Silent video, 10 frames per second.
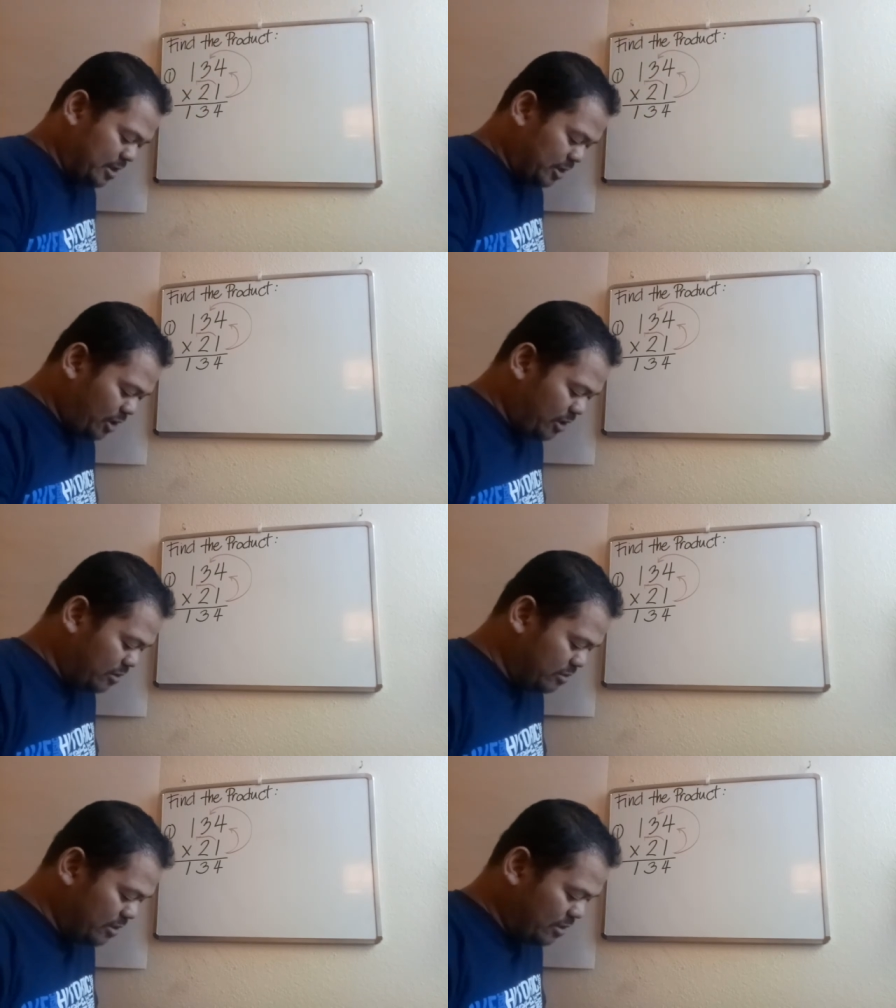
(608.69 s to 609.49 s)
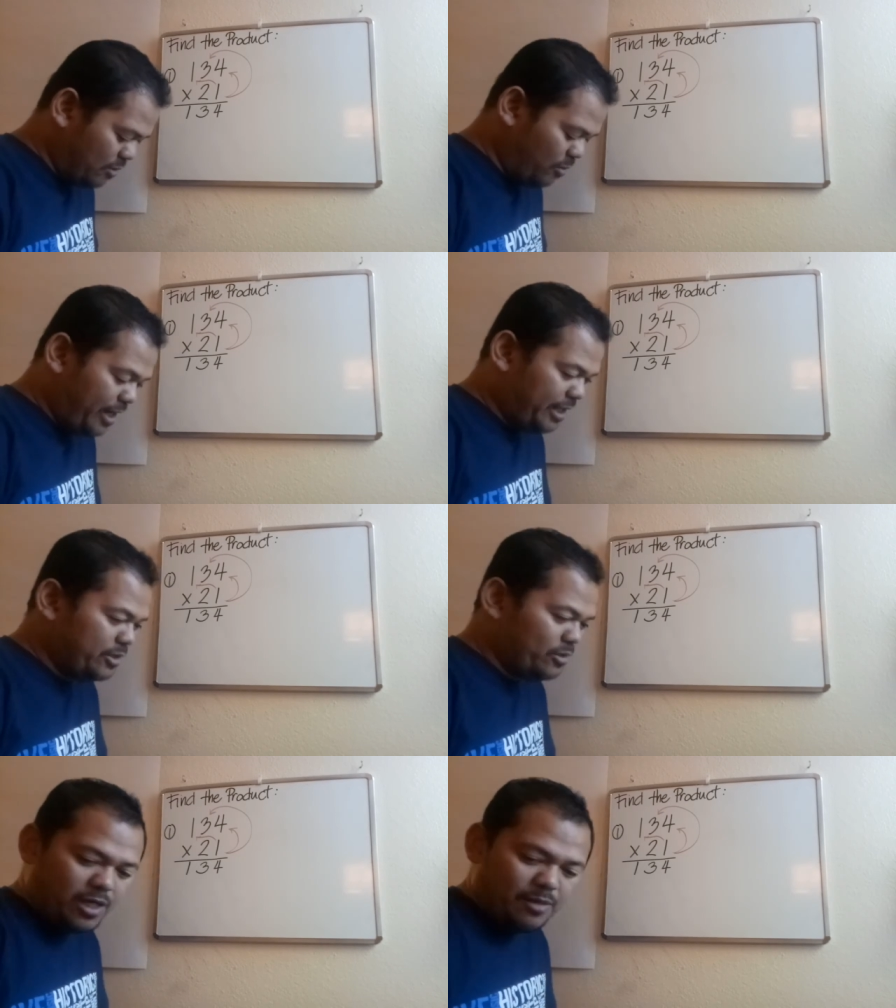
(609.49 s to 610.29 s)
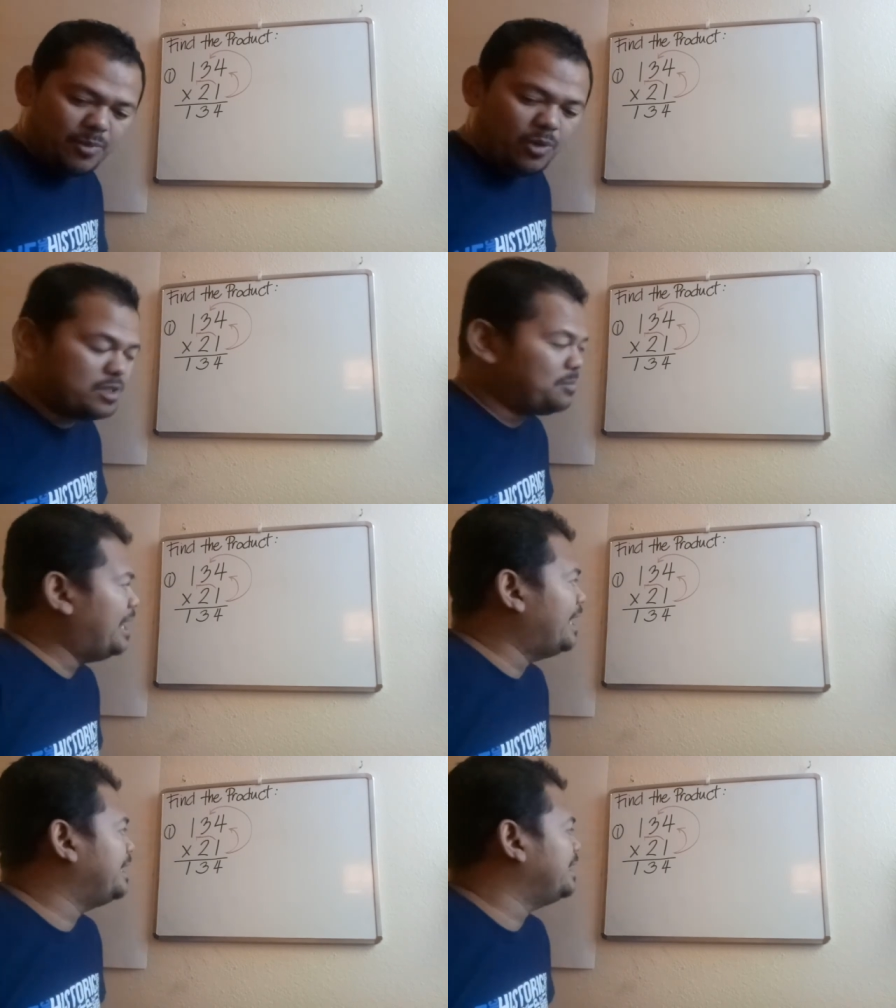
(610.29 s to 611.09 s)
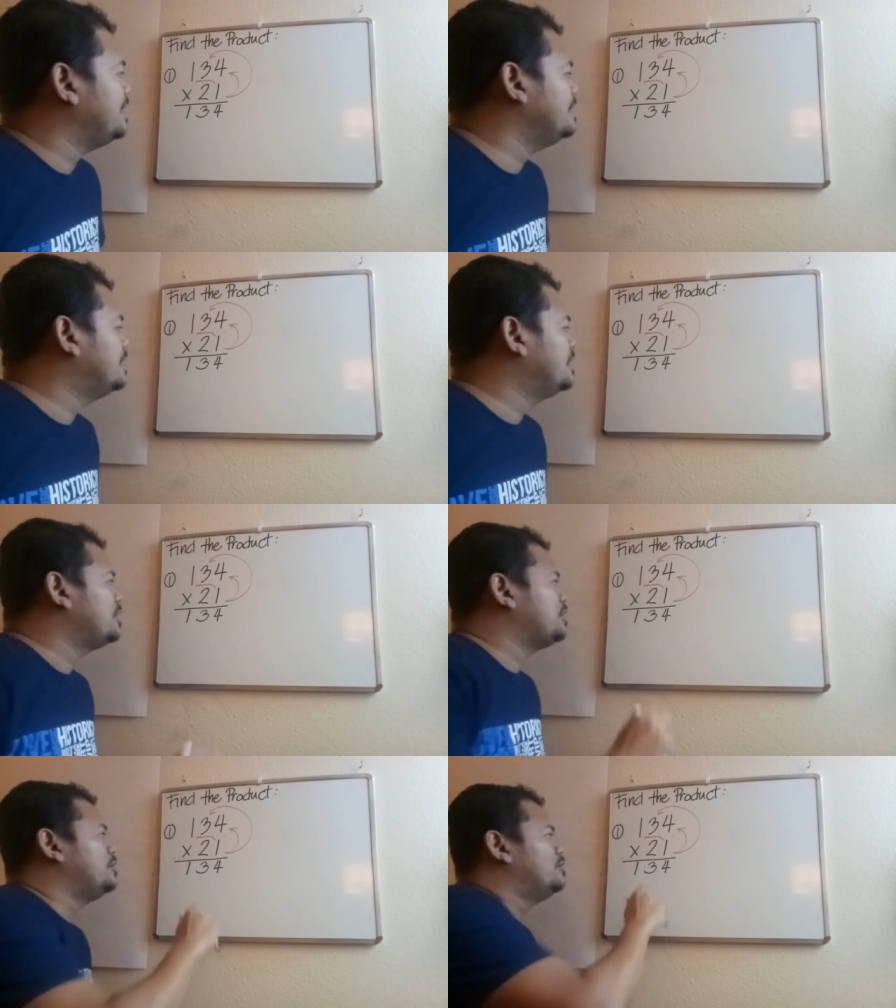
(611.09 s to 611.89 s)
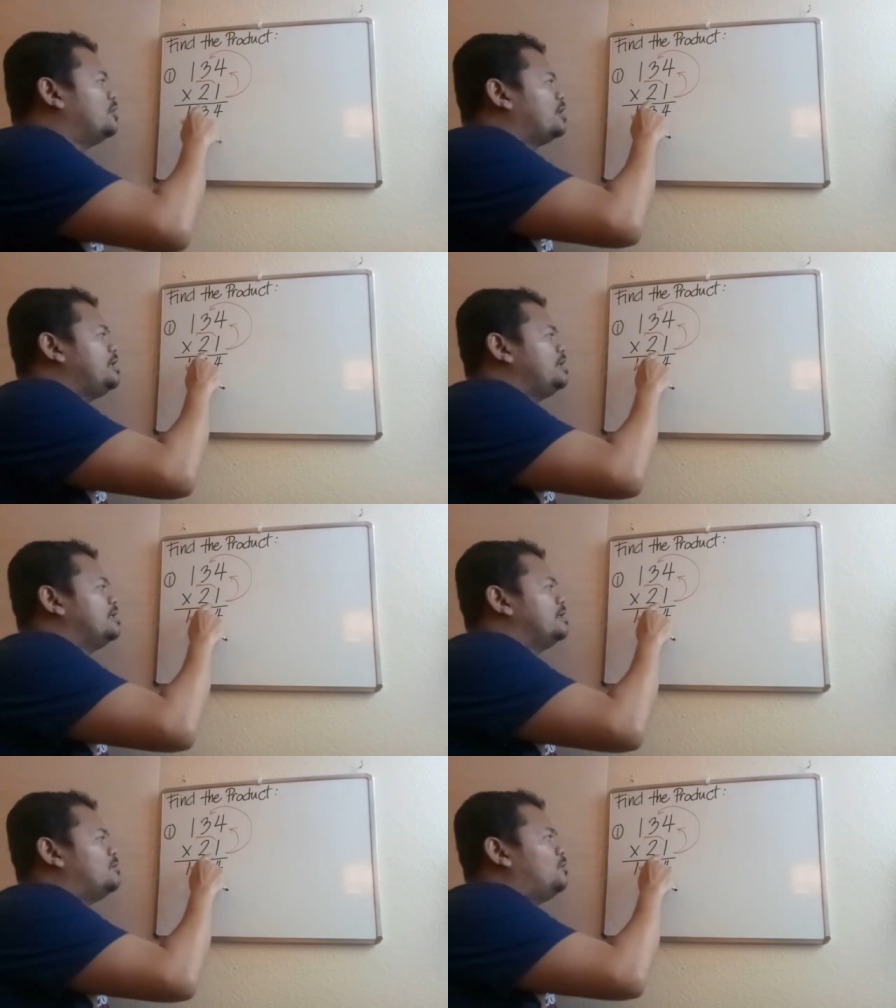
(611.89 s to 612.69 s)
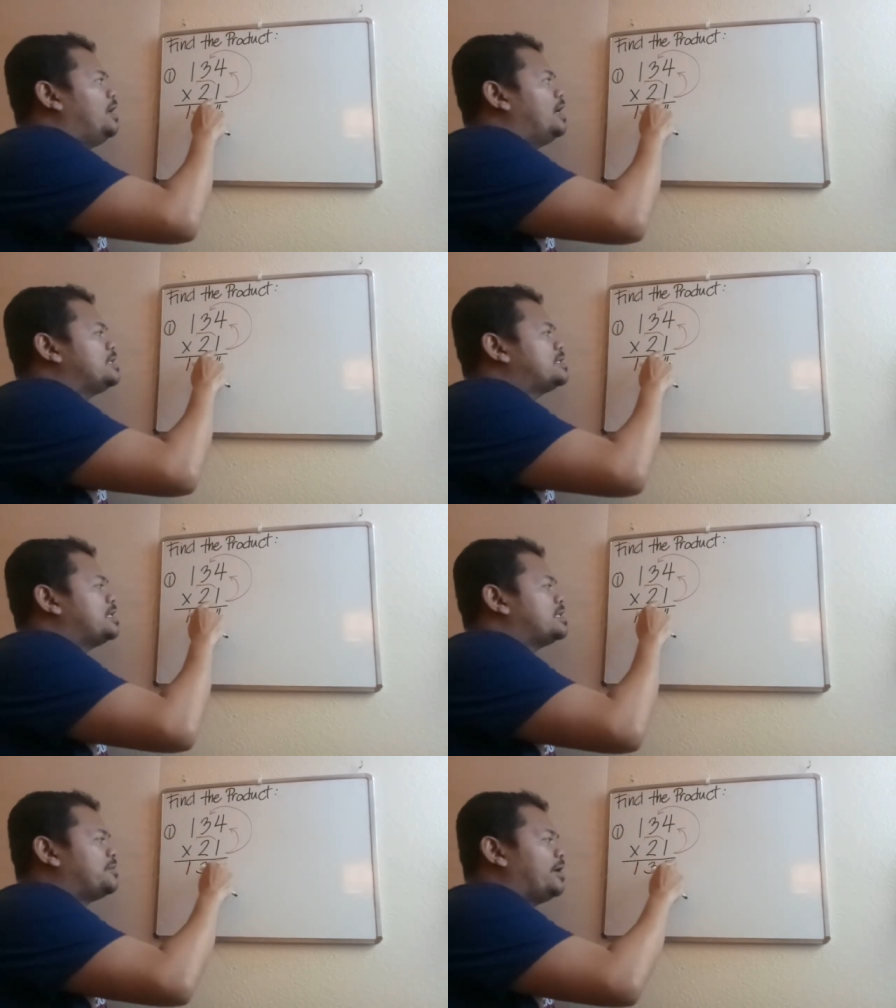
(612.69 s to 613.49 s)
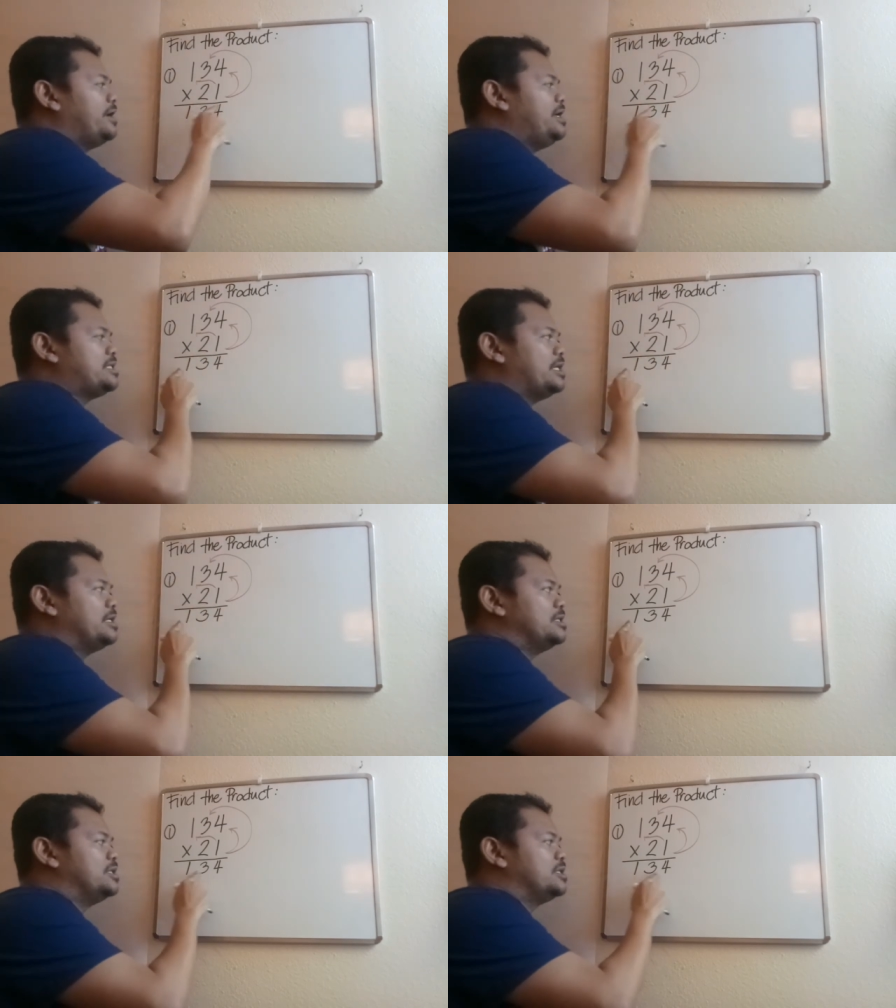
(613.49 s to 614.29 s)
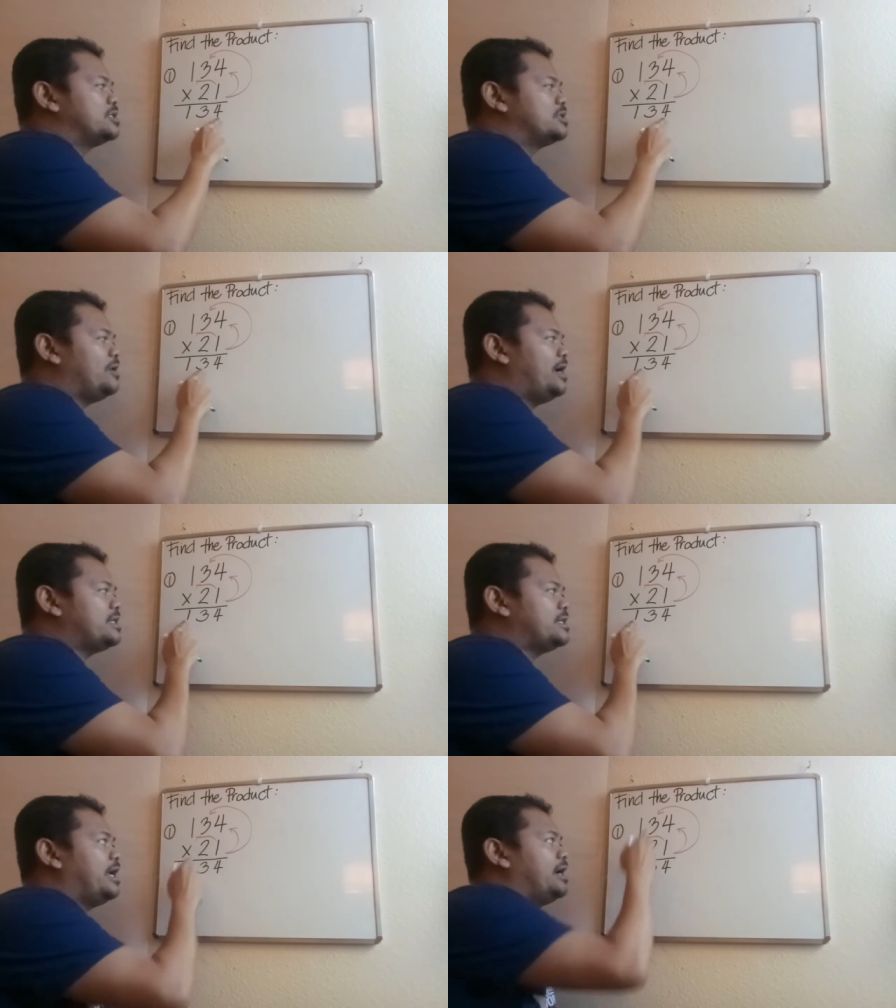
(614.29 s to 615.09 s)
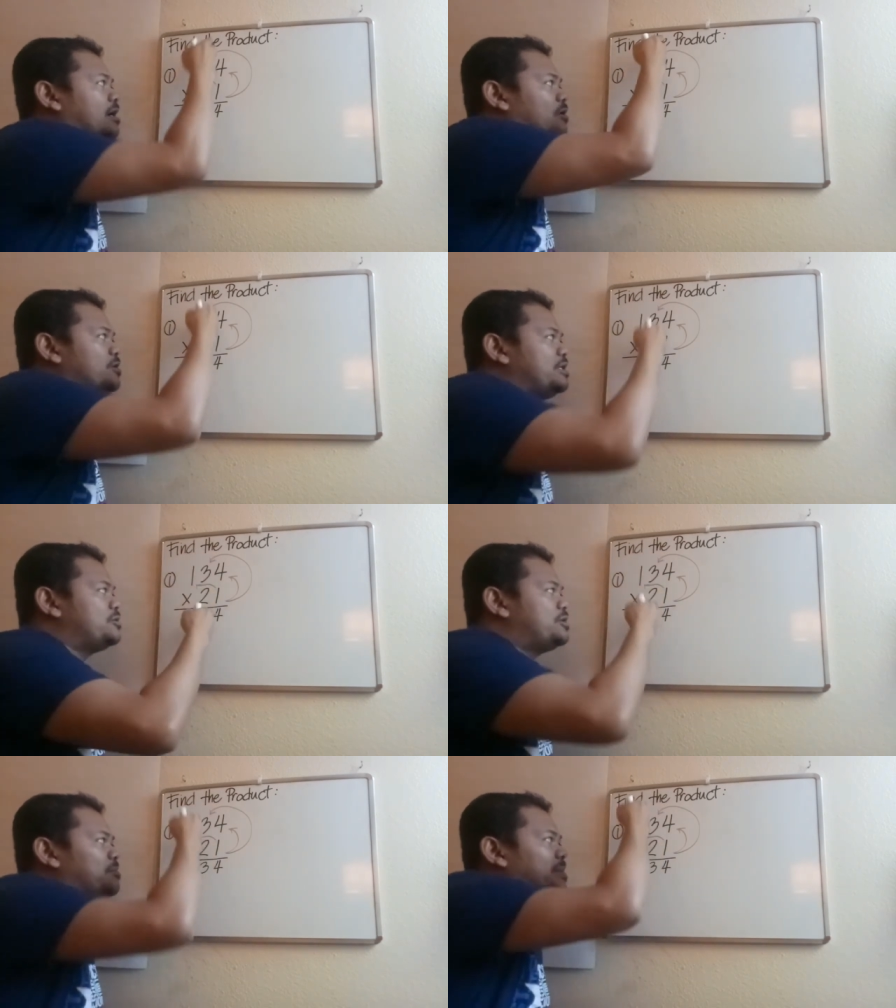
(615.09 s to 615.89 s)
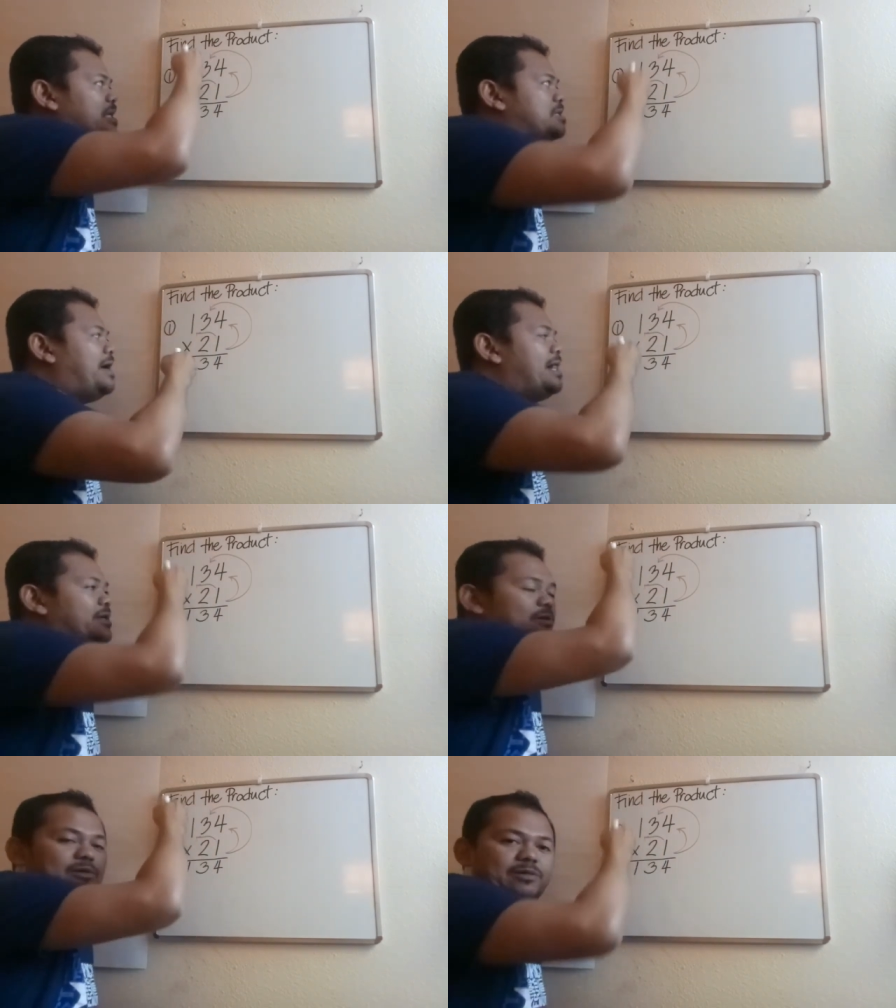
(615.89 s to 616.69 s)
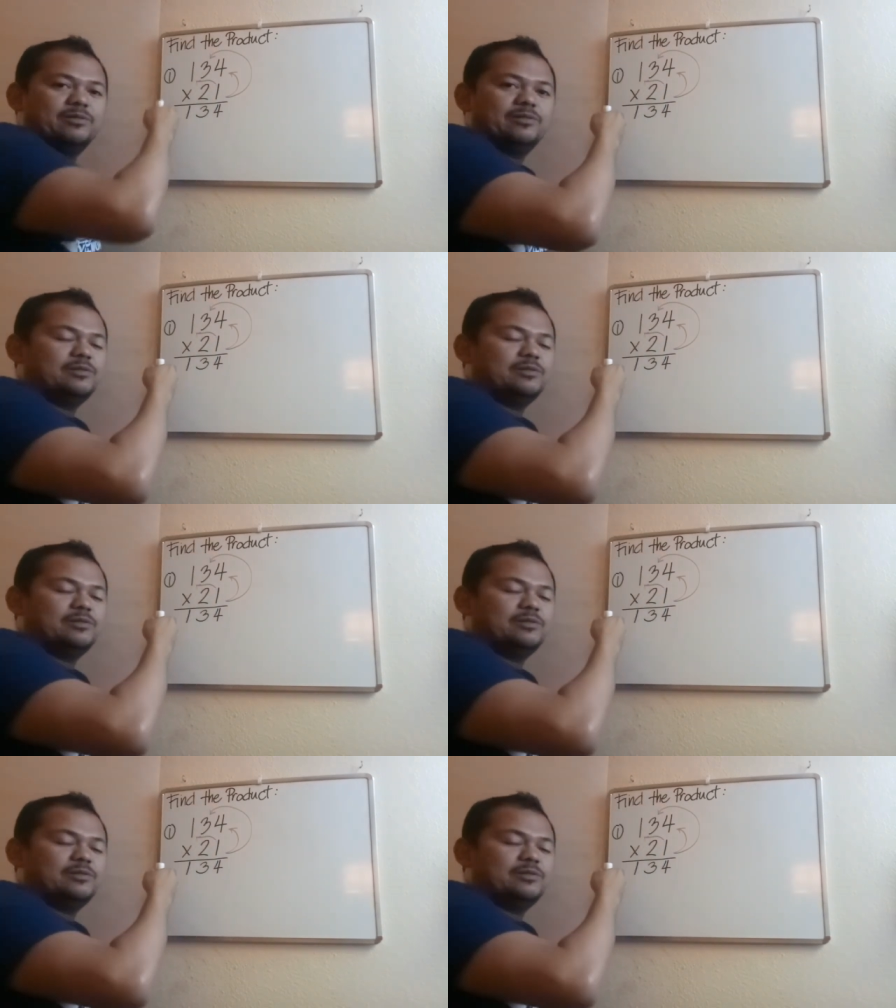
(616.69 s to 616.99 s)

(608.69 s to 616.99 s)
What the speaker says: So, when you are multiplying your ones, it's very easy. Just write there according to their place value.